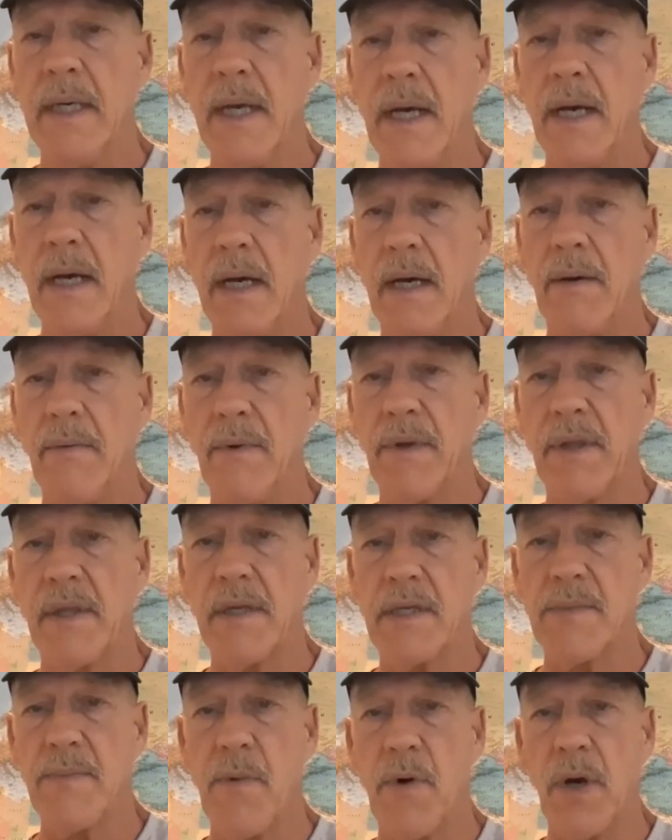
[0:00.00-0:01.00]
uh, with the
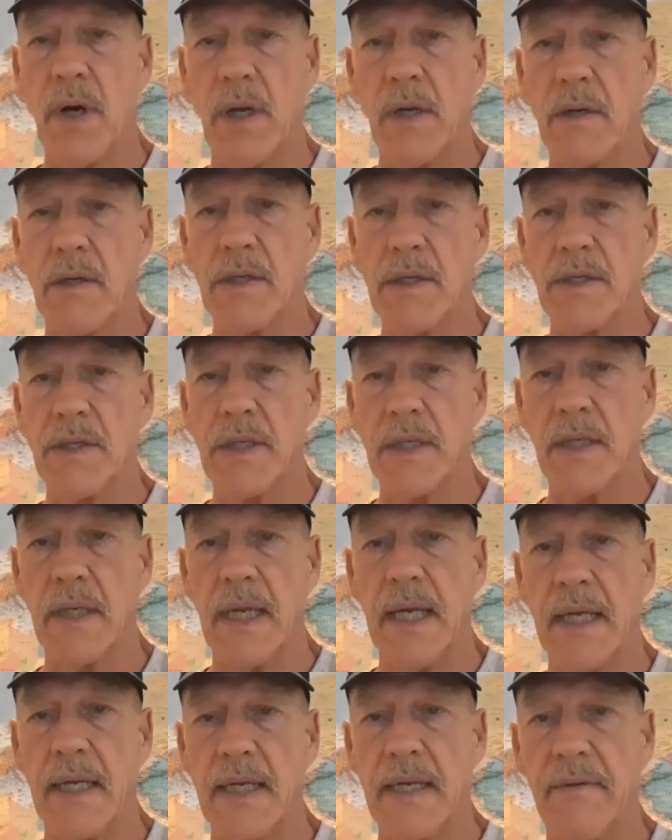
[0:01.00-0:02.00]
spoilers and,
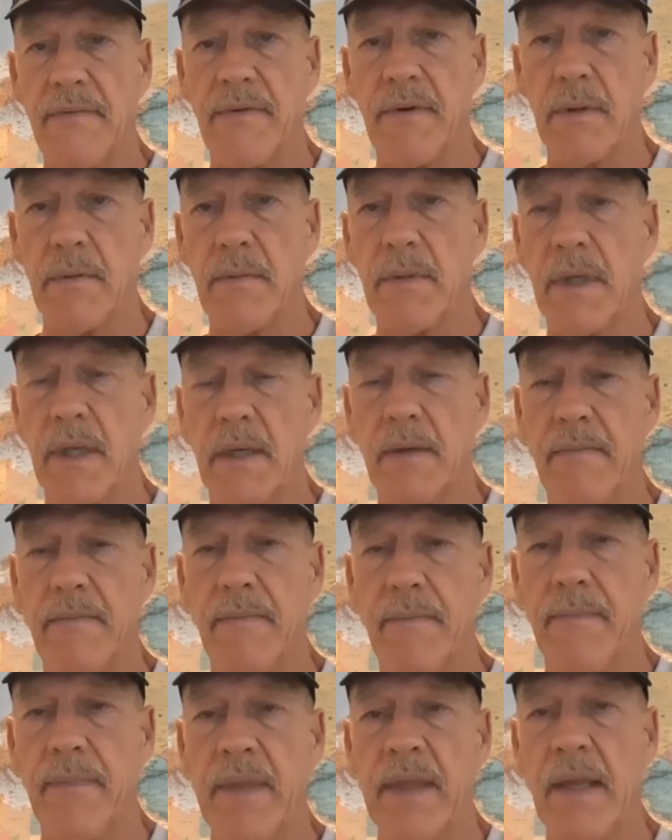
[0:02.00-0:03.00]
and different um,
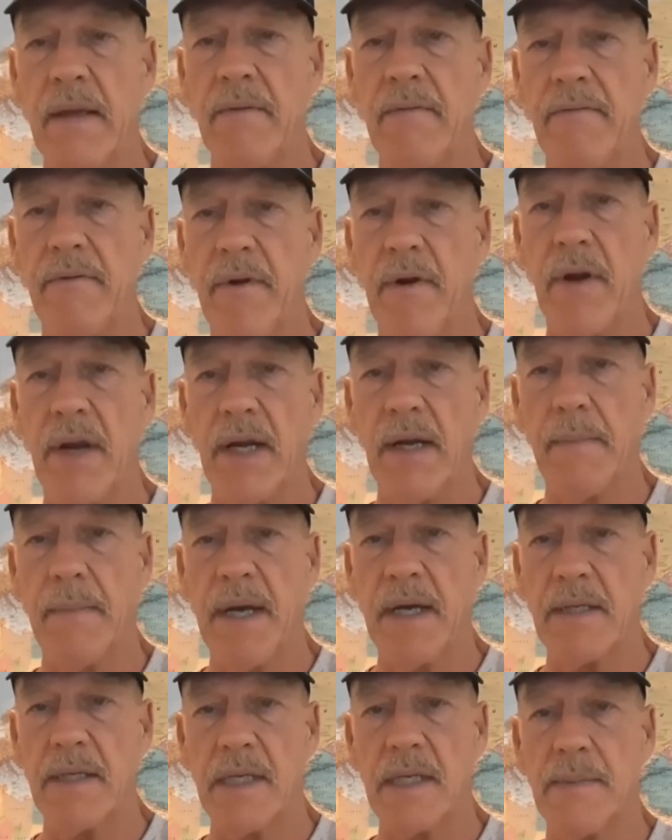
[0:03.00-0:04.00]
varying
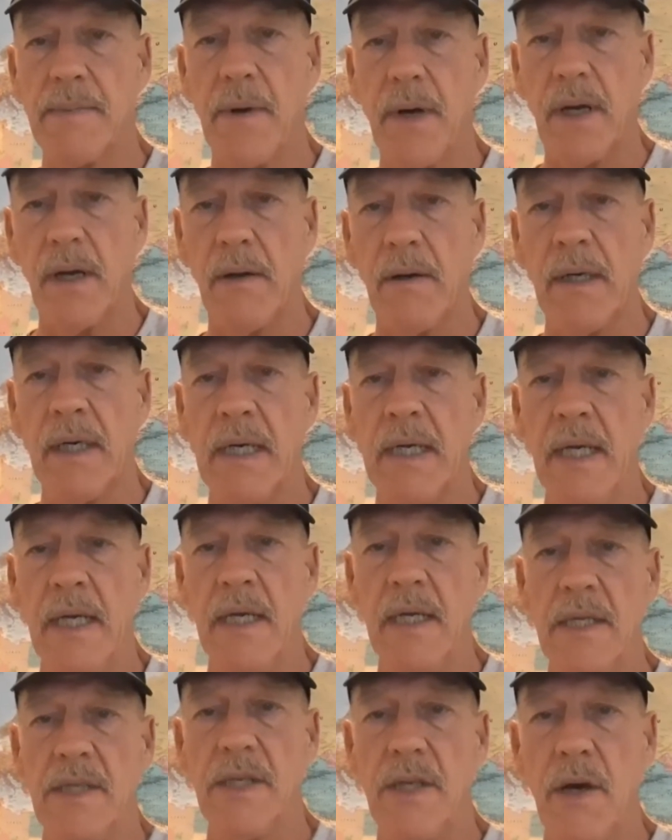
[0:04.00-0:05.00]
amounts of spoiler.
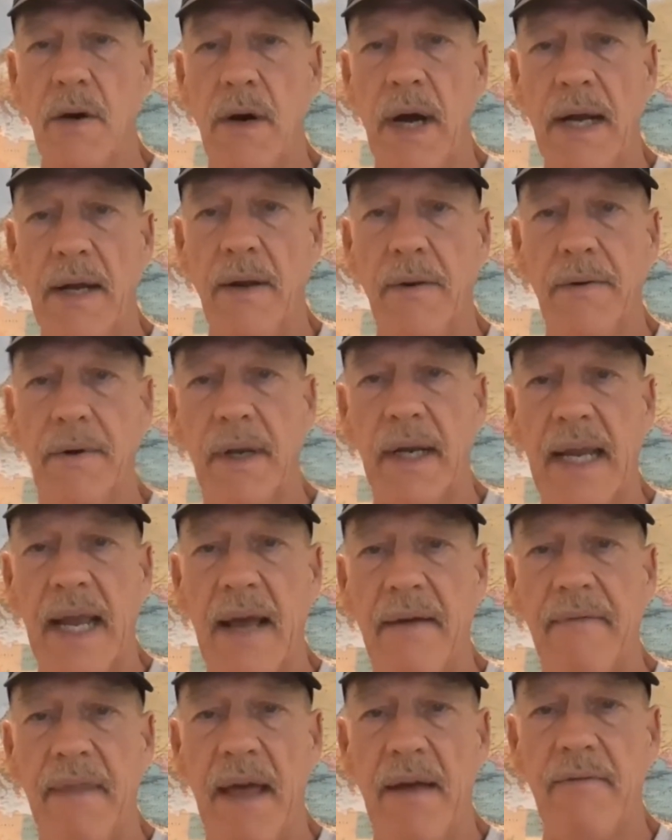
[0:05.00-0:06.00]
So I don't really
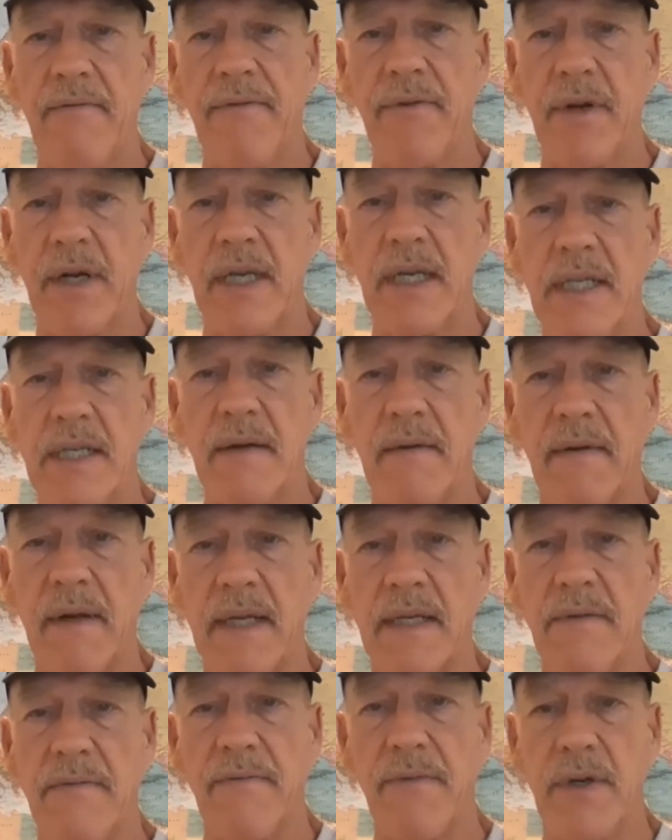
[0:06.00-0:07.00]
have that footage. I've
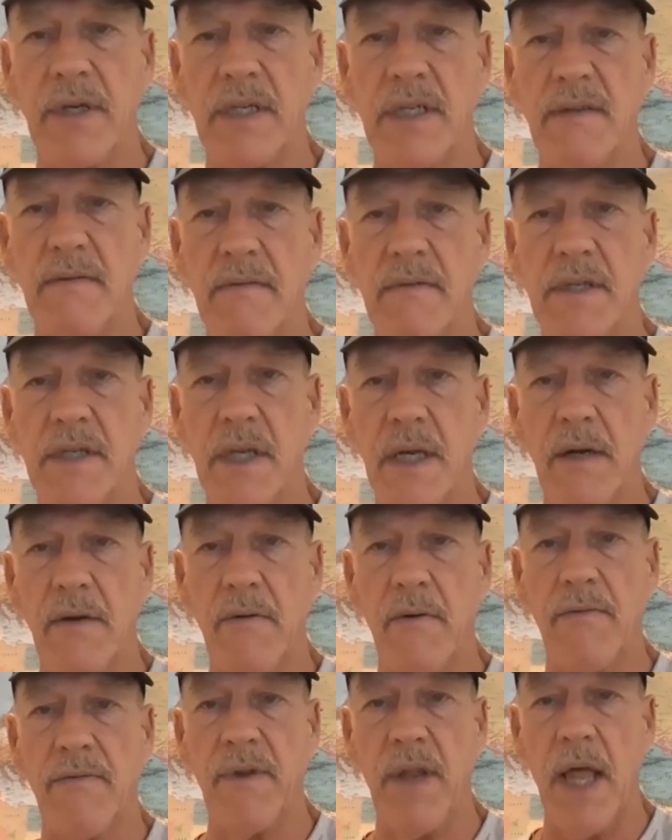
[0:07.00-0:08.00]
got some footage of
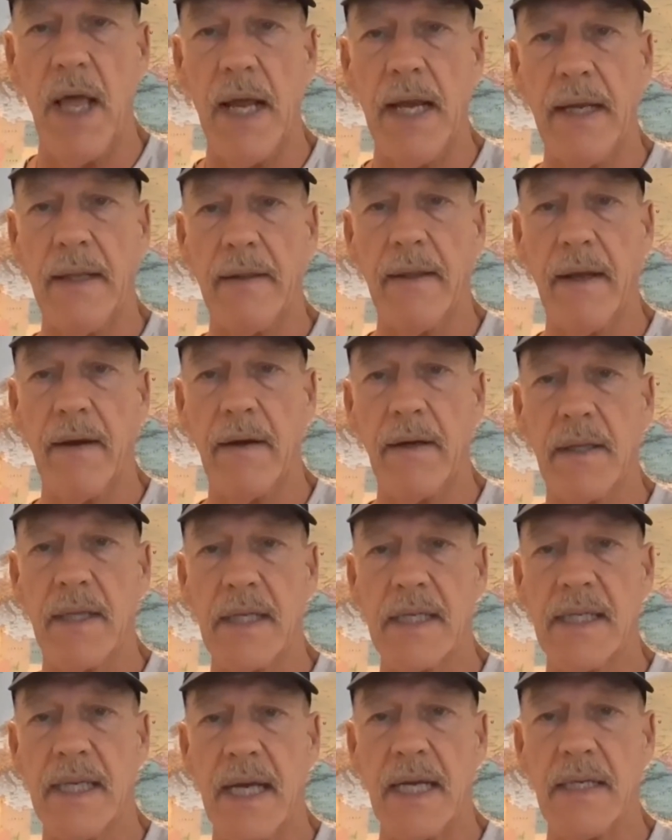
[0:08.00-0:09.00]
general flying there at the
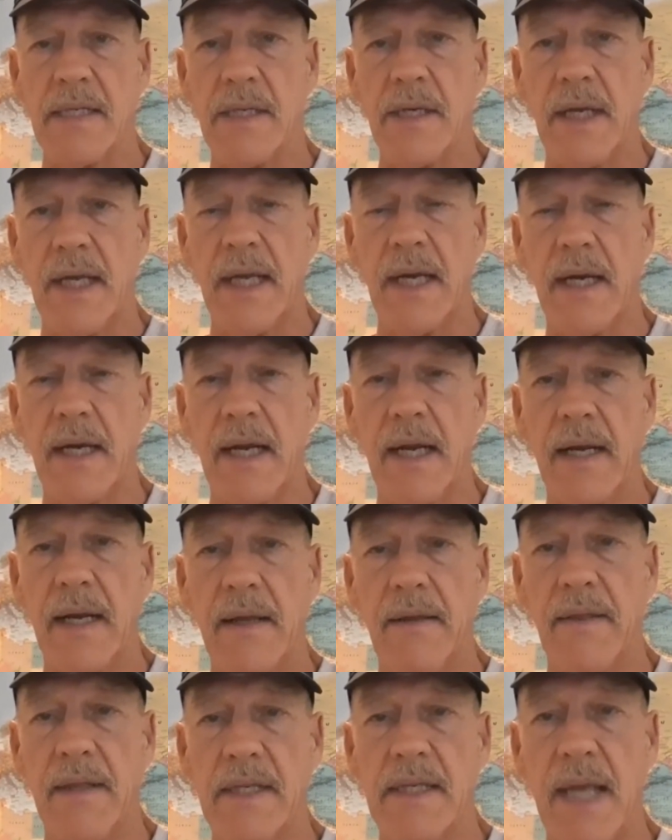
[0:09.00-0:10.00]
site, so you get an idea
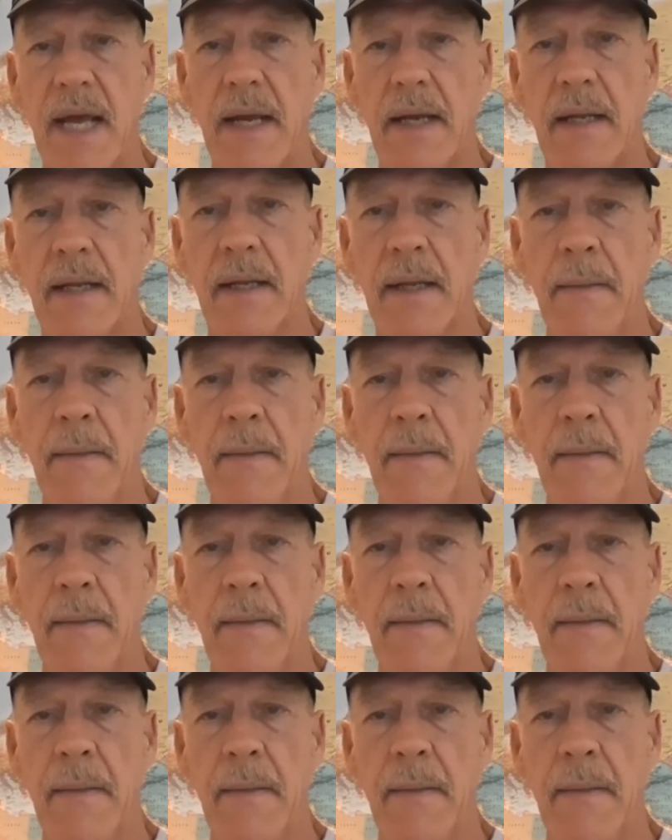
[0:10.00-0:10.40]
of the site.